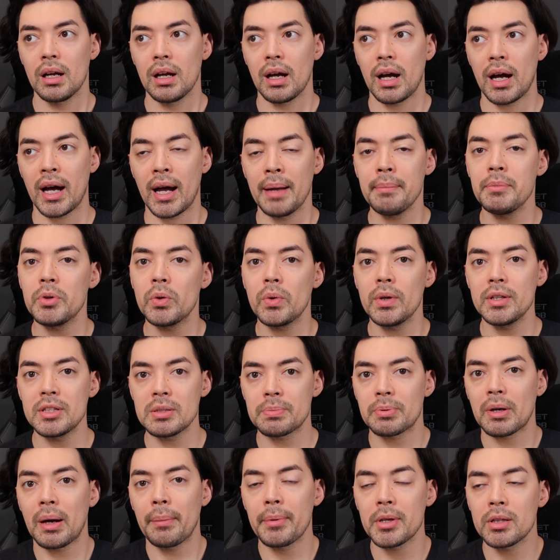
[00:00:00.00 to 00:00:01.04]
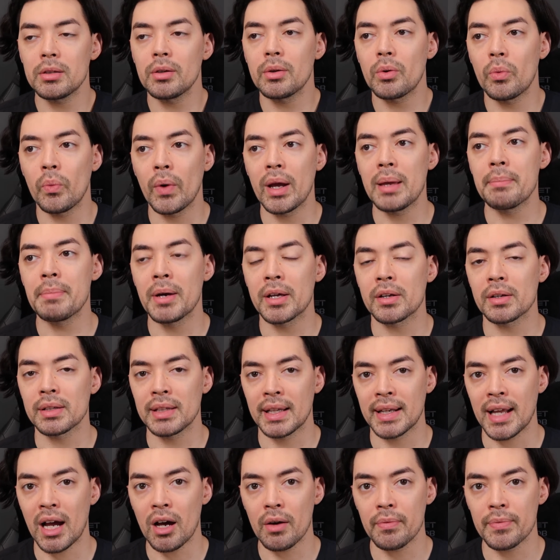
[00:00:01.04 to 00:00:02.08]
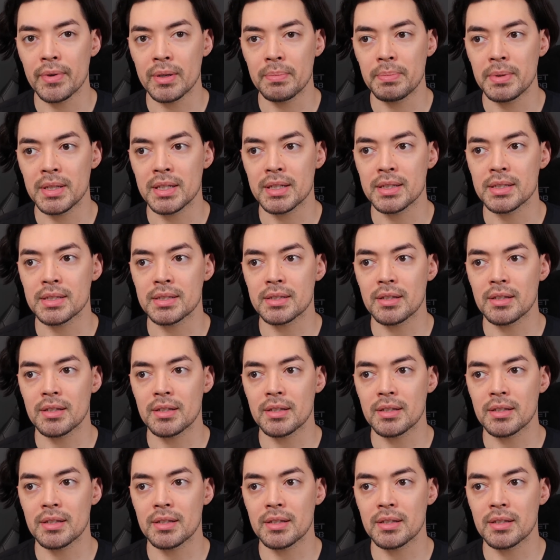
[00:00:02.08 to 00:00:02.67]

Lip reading: I'm going to probably look way better in that outfit because